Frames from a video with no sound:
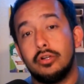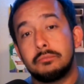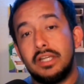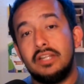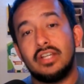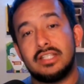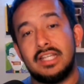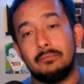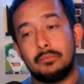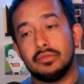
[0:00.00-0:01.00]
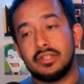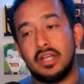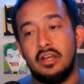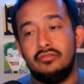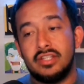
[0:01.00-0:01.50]
There's plenty of examples
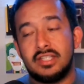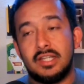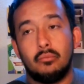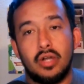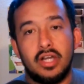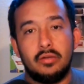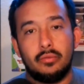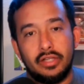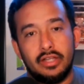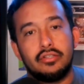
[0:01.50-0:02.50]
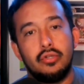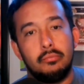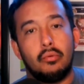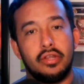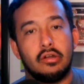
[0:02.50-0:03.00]
of this team running really like
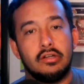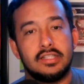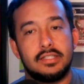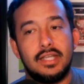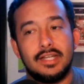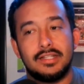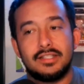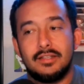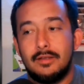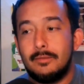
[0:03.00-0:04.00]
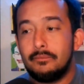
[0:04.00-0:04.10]
two point guard sets.